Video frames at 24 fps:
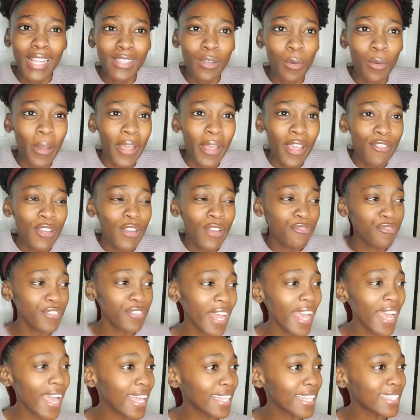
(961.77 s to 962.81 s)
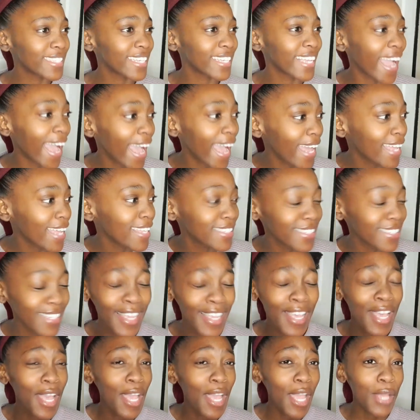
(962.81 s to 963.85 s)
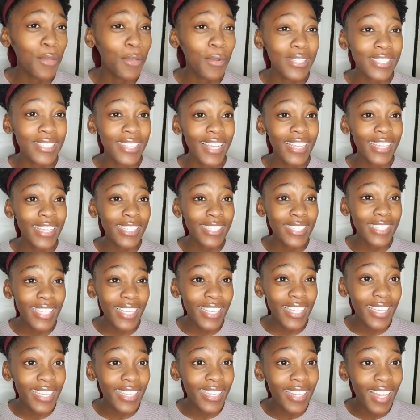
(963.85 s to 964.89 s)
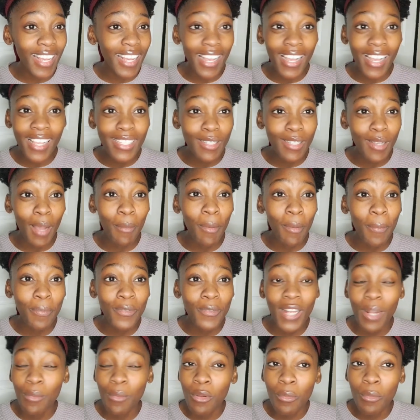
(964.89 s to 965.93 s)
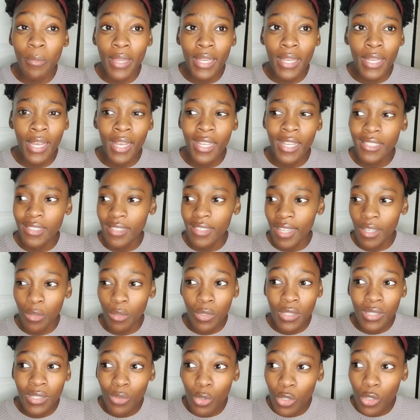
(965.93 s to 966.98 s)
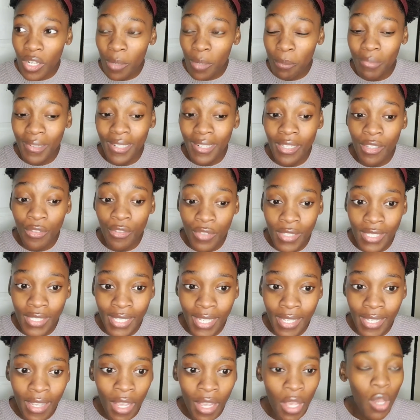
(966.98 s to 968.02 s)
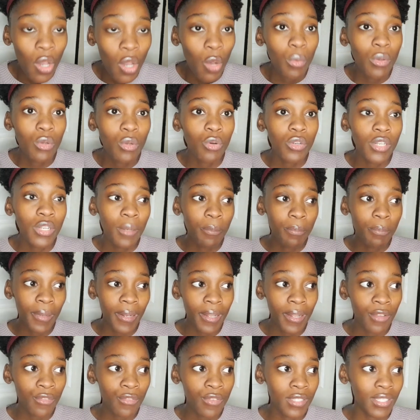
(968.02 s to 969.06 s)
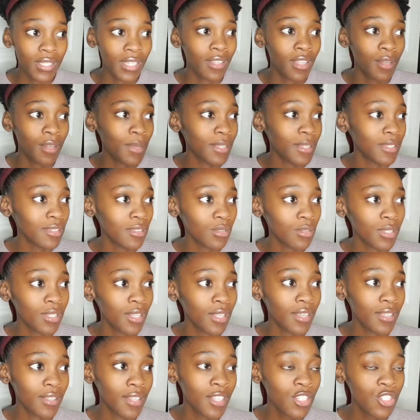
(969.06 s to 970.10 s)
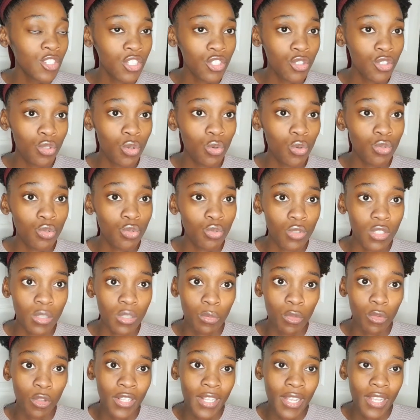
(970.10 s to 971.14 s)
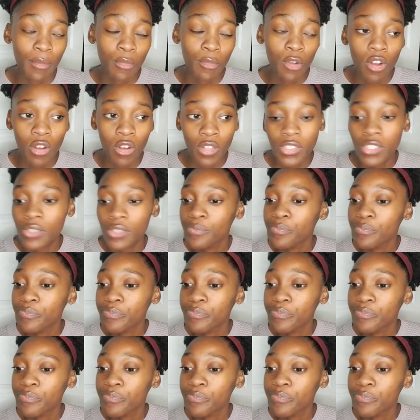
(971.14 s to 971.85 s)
were even friends, guys. It was like, guys, I'm a troublemaker. Like, we couldn't believe it, eh? We couldn't believe it. And then my sister was like, let's just go to a small claim court.